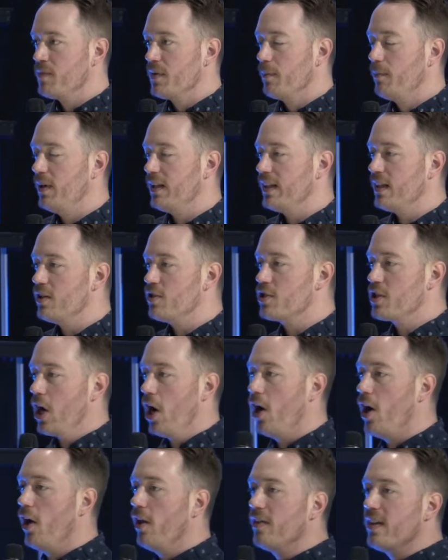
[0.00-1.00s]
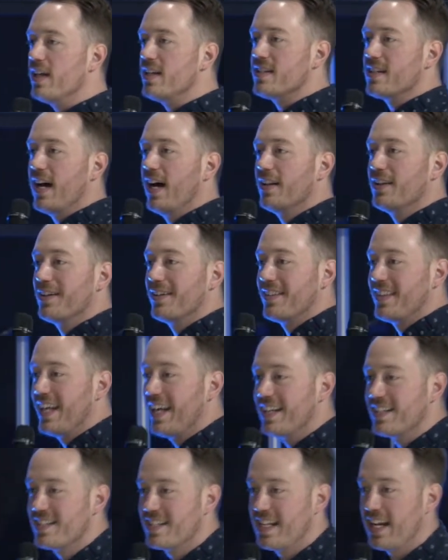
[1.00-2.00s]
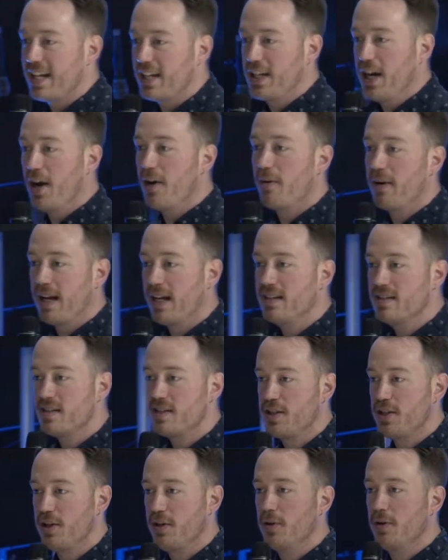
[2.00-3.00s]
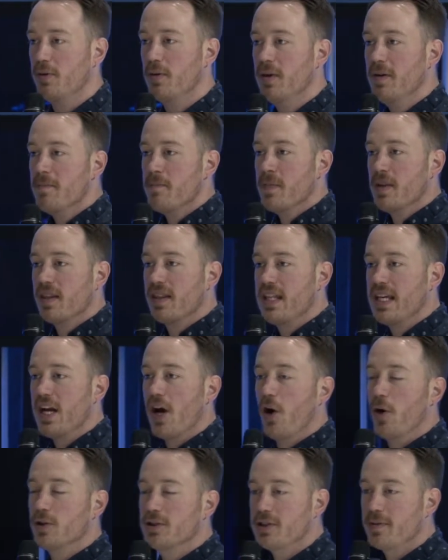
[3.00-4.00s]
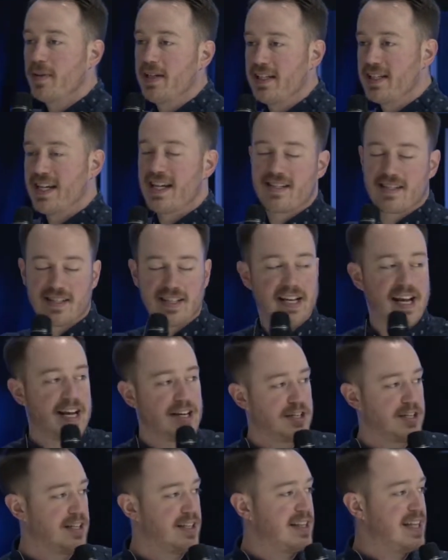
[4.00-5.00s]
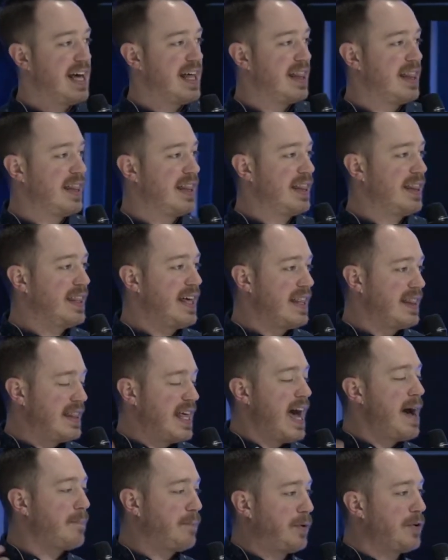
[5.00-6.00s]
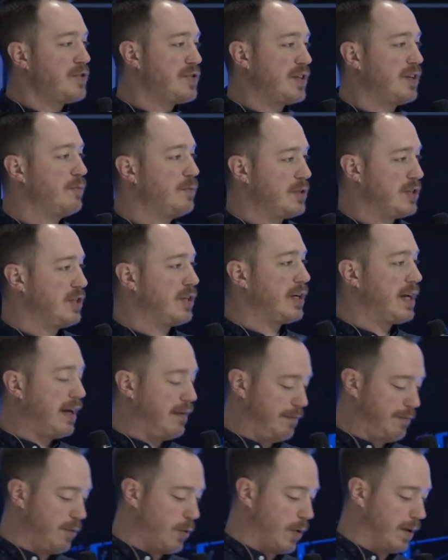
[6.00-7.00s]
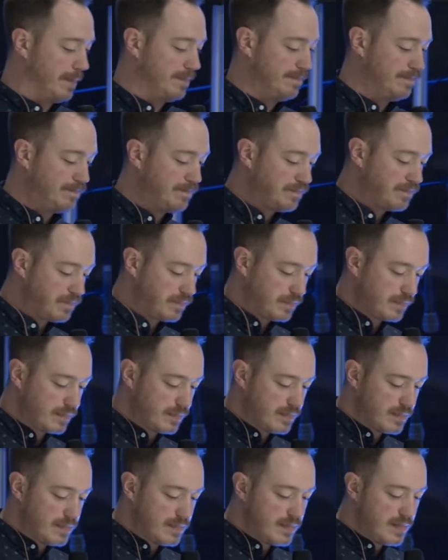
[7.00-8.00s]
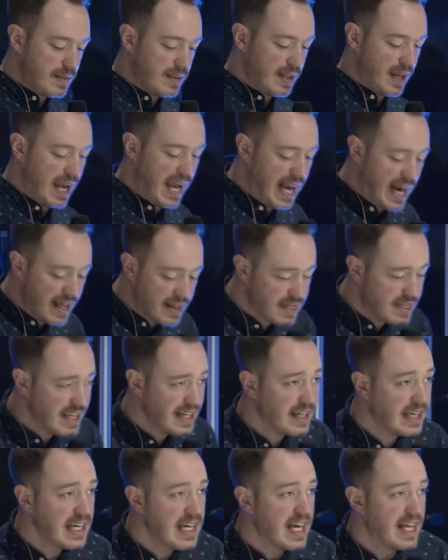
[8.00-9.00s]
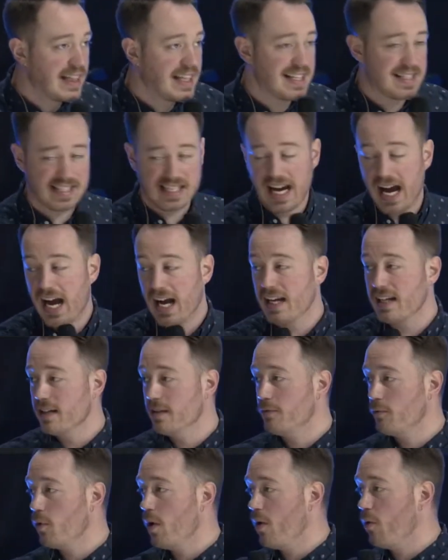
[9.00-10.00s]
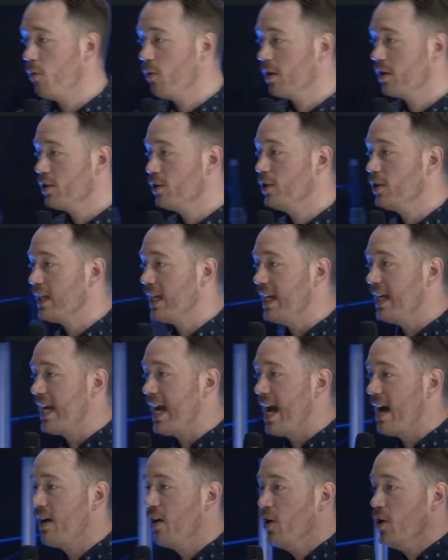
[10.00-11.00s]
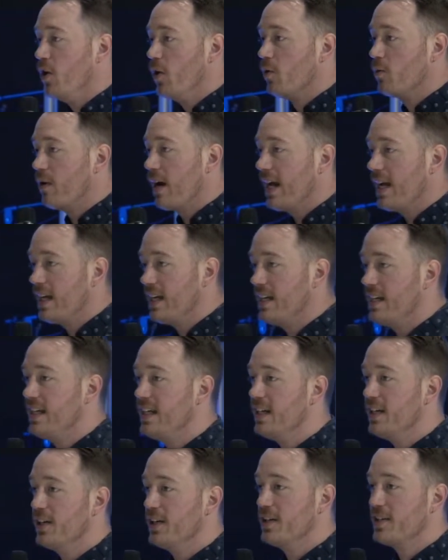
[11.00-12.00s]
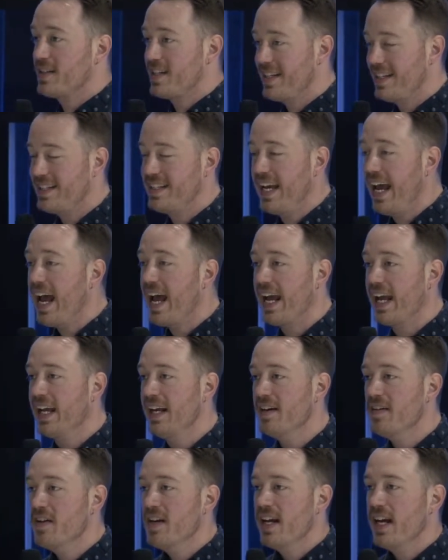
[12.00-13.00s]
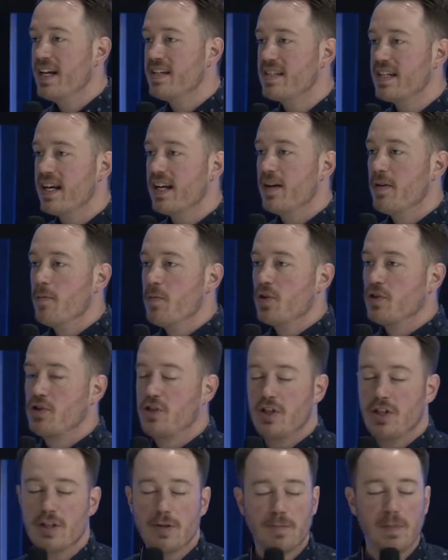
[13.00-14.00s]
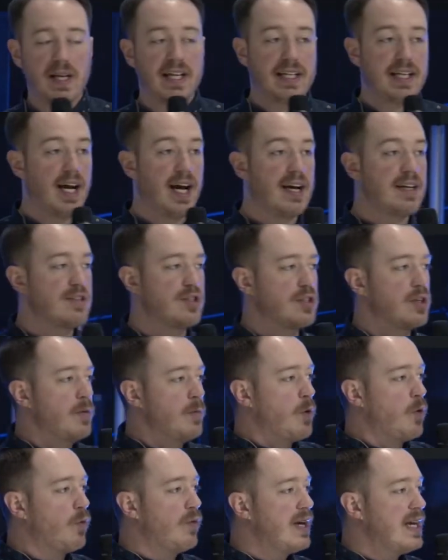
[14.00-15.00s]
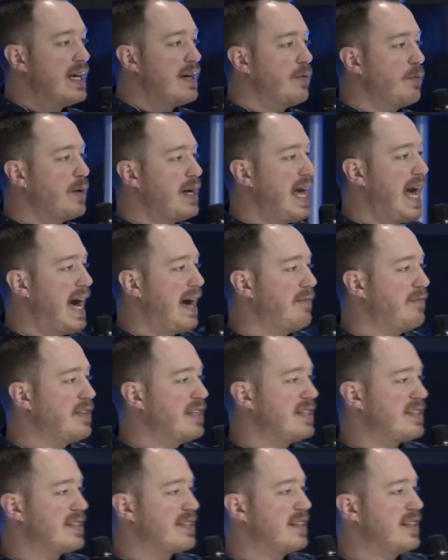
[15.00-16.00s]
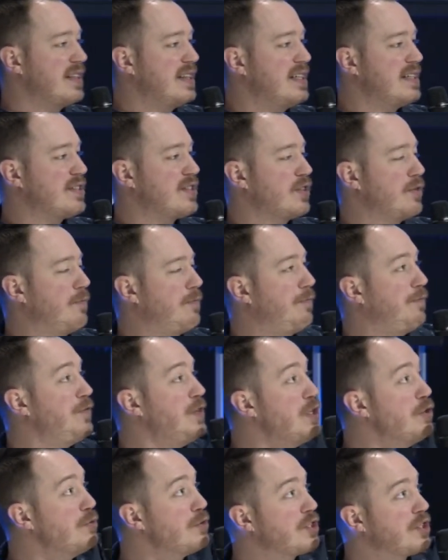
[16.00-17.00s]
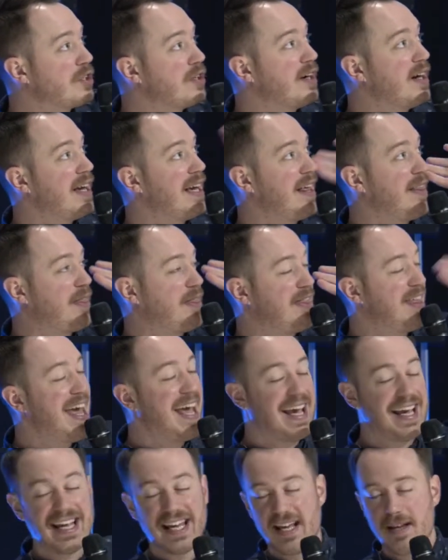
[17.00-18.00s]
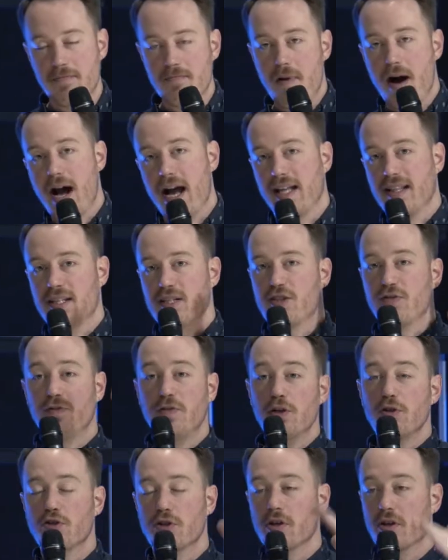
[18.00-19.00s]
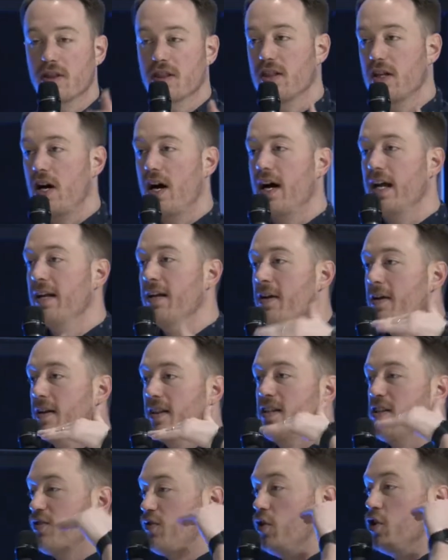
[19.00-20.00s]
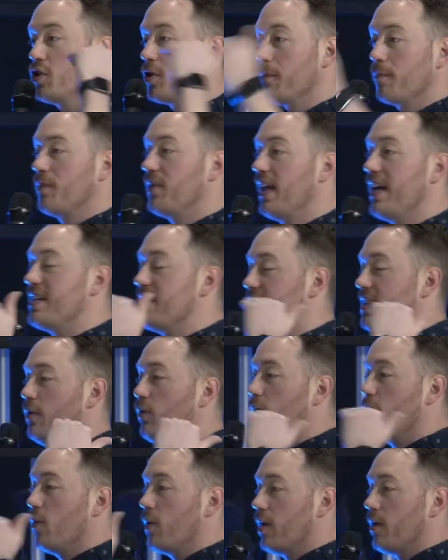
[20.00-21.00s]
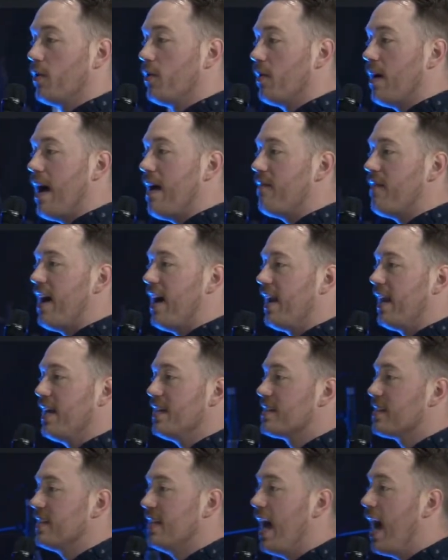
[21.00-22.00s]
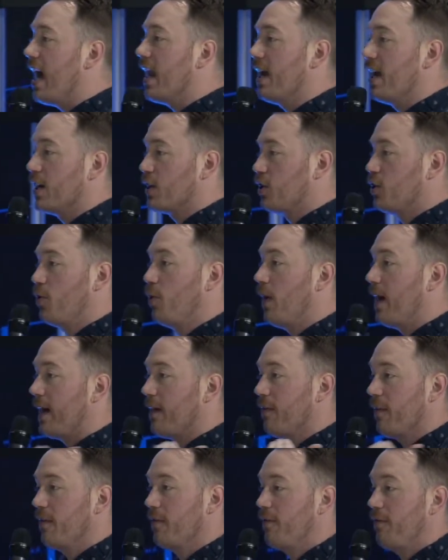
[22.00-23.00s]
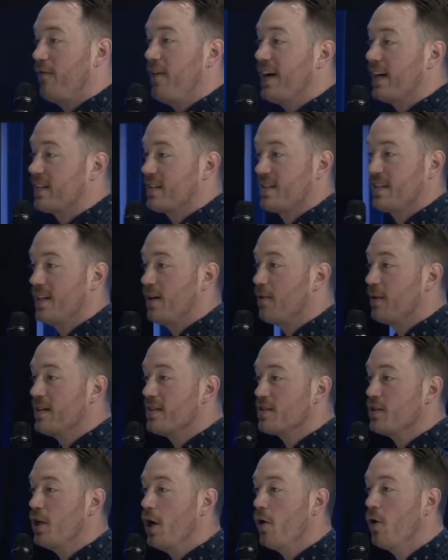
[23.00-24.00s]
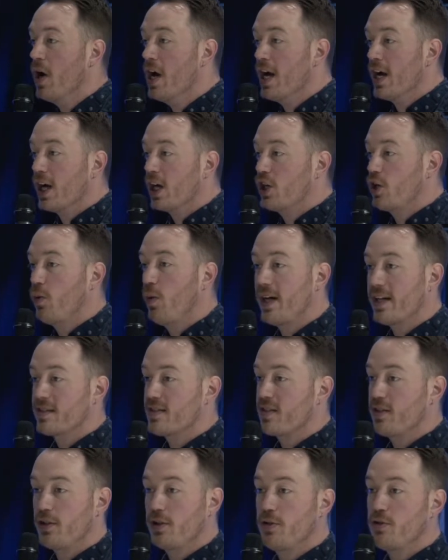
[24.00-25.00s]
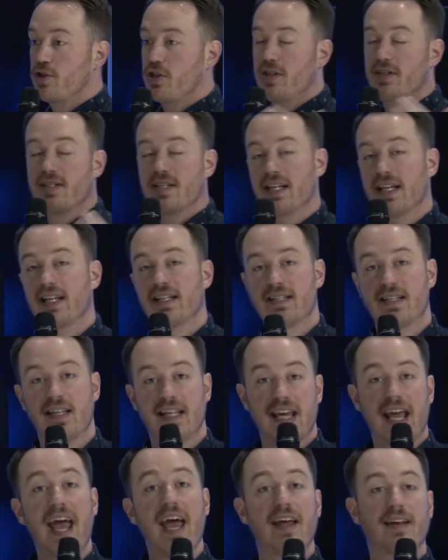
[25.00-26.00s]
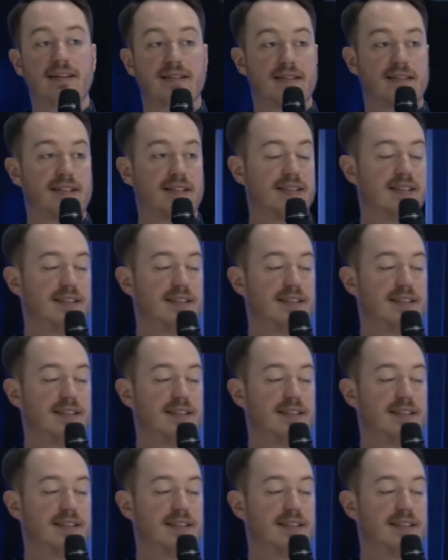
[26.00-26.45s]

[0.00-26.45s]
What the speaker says: But there's all these other things that go into the ultimate destination that person was looking for. And I think that's kind of what we're looking at right here today, is that just because we have this future thing in mind, this future thought, this future place that we want to arrive at, it's not a quick fix. There is no quick solution to get to the end.